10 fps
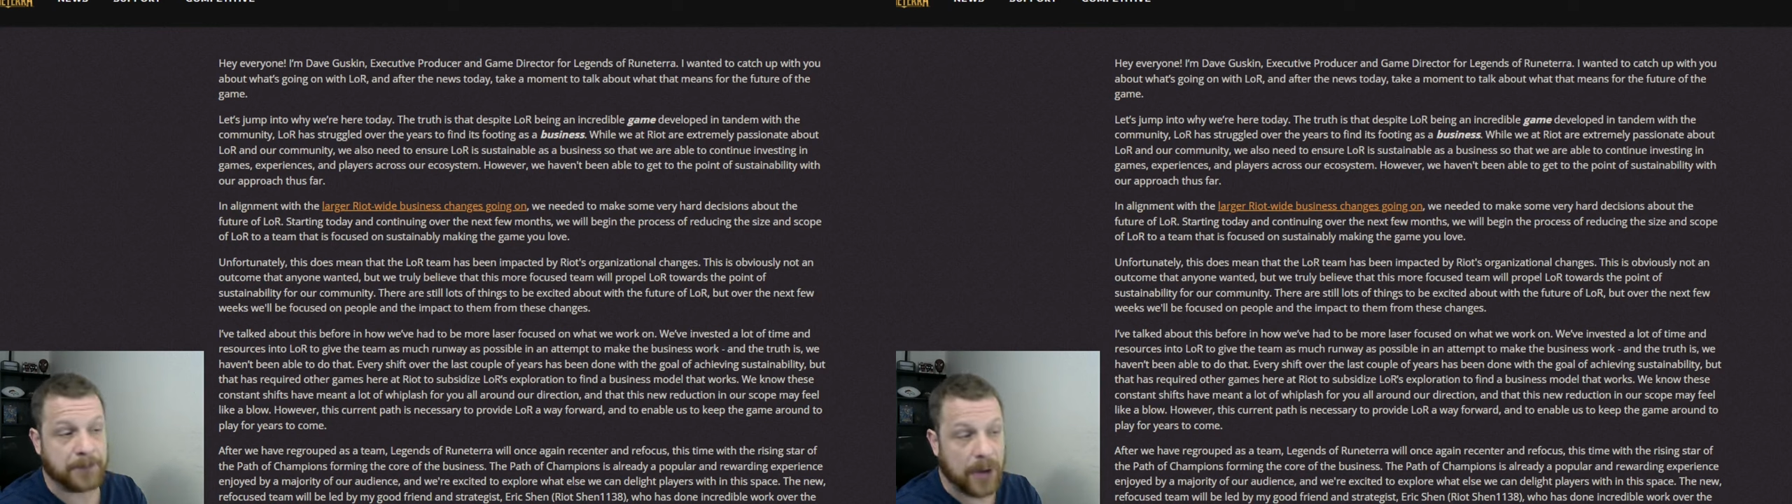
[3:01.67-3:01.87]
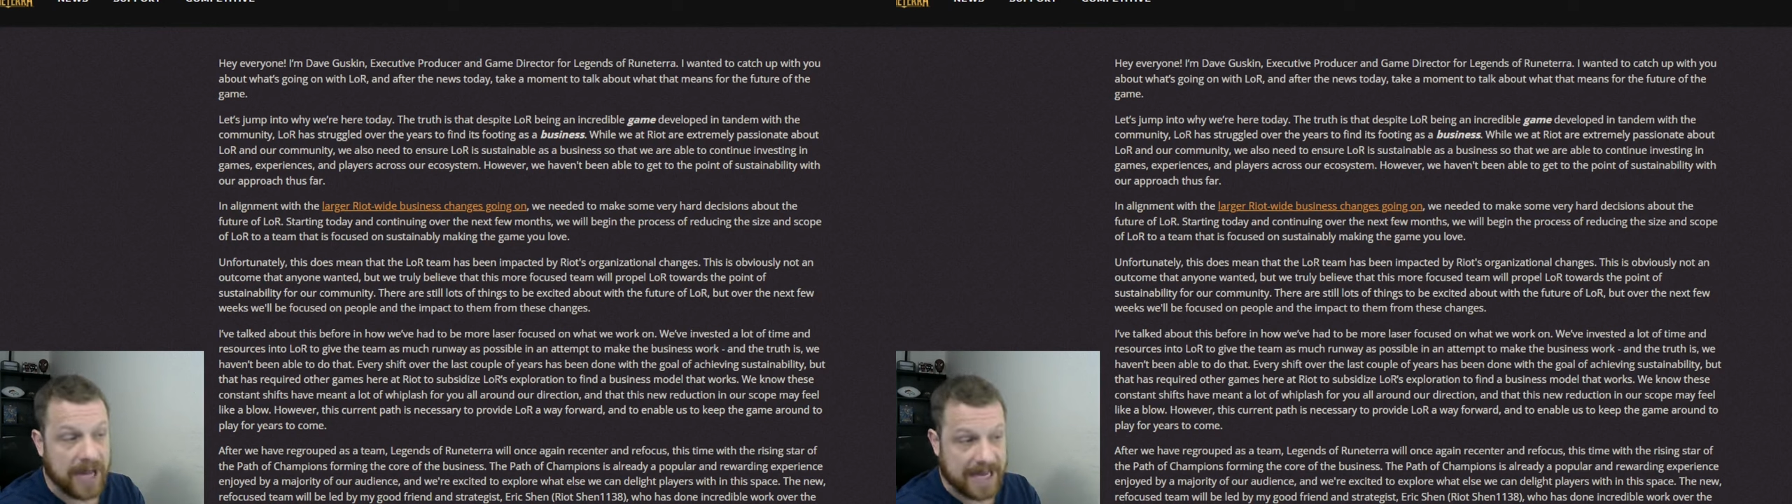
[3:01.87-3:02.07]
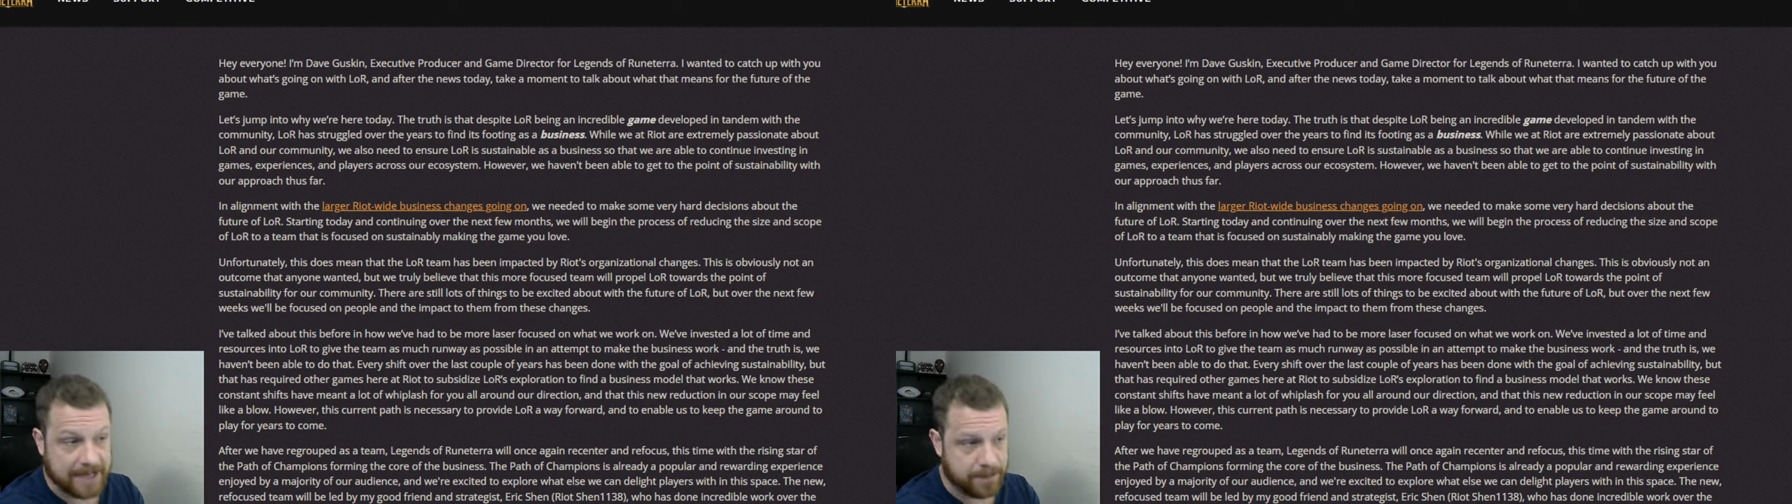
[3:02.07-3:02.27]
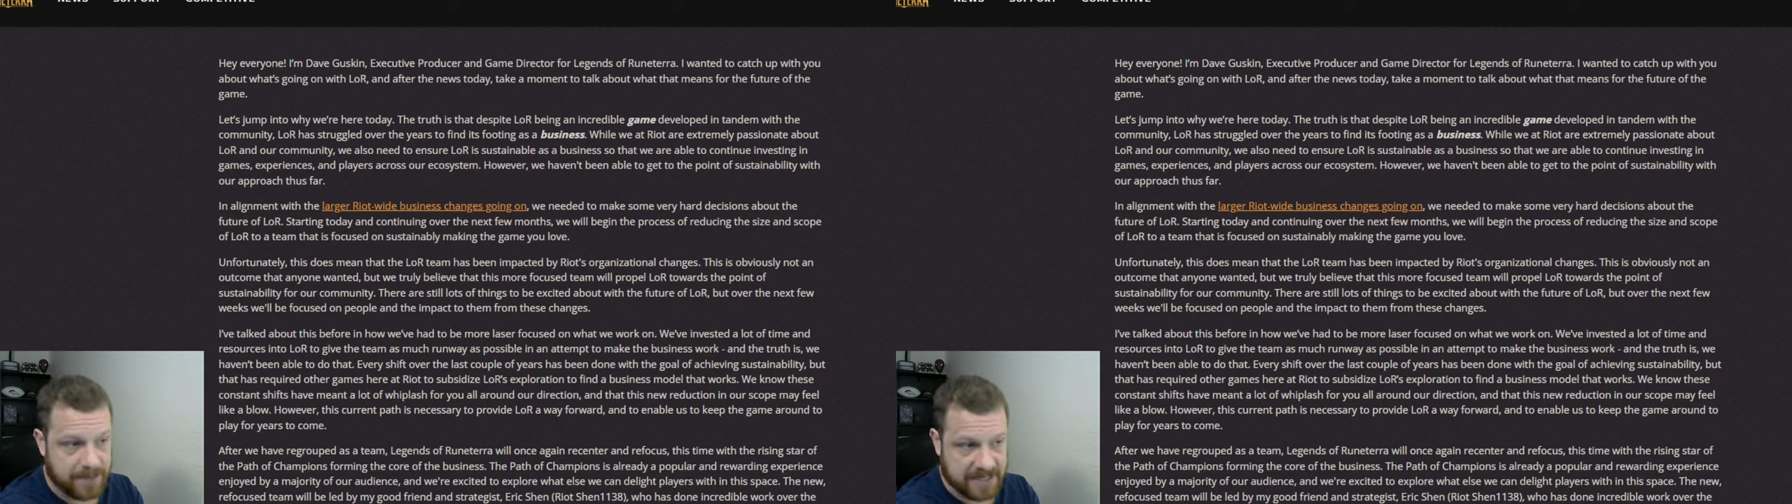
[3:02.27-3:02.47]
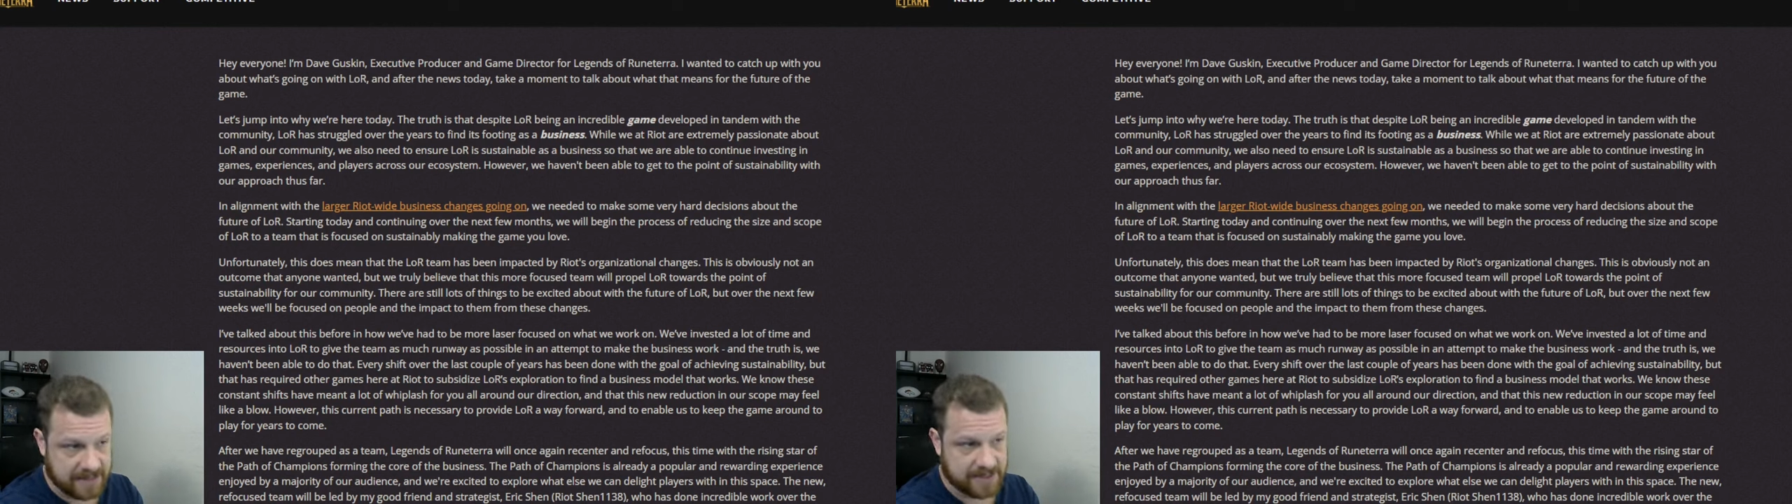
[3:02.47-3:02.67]
wide
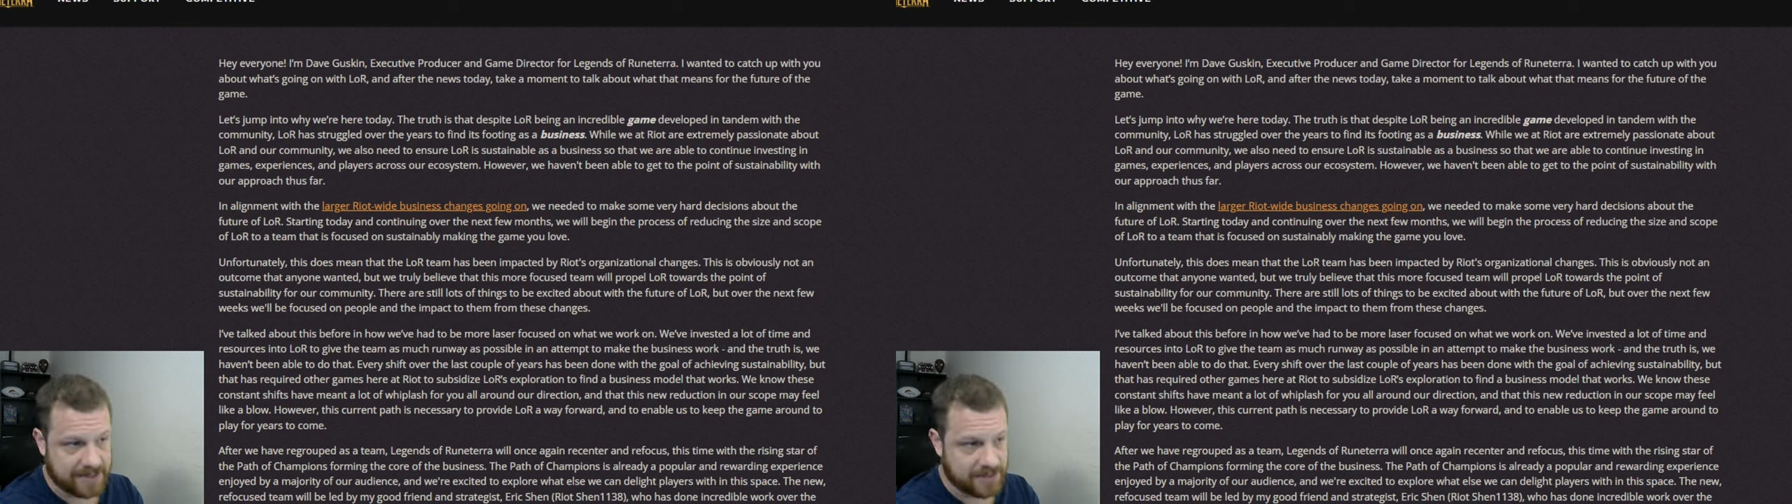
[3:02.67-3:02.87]
business